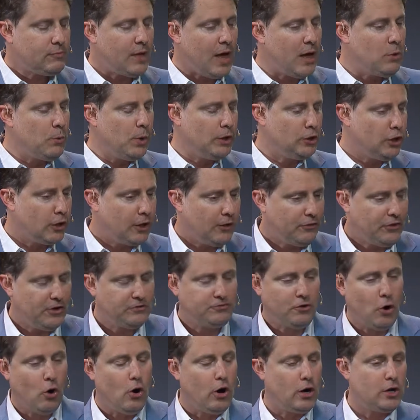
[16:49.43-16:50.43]
and we look at
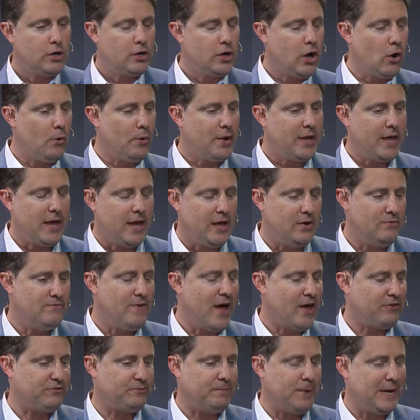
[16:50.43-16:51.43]
this ongoing
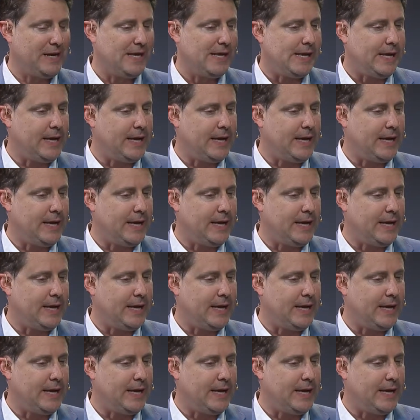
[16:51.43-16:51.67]
investment